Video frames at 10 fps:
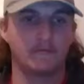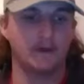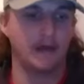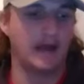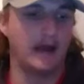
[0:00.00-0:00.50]

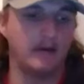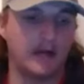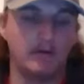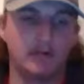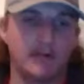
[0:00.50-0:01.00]
Yeah,
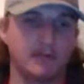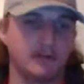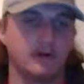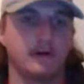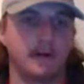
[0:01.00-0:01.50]
I would take
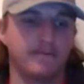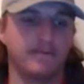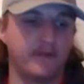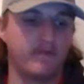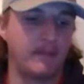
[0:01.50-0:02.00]
Missouri
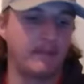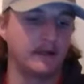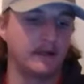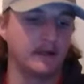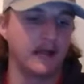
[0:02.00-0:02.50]
if I'm
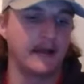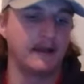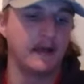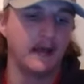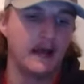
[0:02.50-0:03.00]
betting tonight.
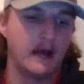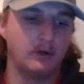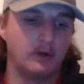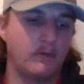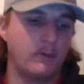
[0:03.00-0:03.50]
I don't
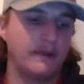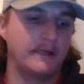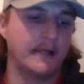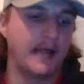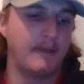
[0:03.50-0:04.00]
know if I'm going to bet
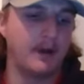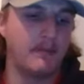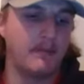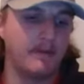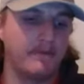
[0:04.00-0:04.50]
that game or
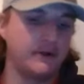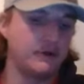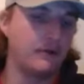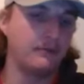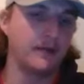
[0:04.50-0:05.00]
not, but if I
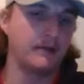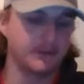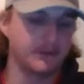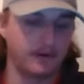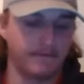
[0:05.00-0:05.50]
do, I'm taking
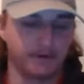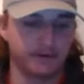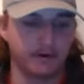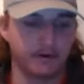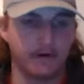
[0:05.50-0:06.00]
Missouri for
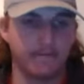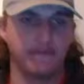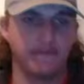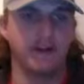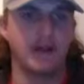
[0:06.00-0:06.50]
sure.
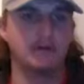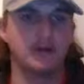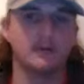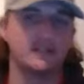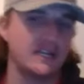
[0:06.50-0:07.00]
If it goes
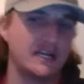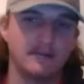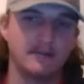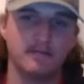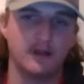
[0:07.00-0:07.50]
up to
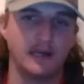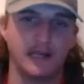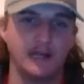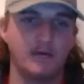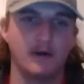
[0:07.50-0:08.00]
10,
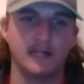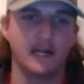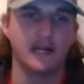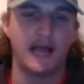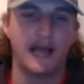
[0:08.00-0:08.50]
anywhere
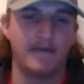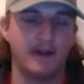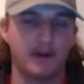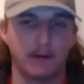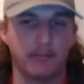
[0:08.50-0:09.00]
10.5 and
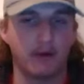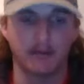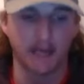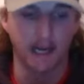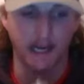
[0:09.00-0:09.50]
under, I'm
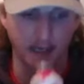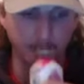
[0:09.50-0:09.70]
probably taking it.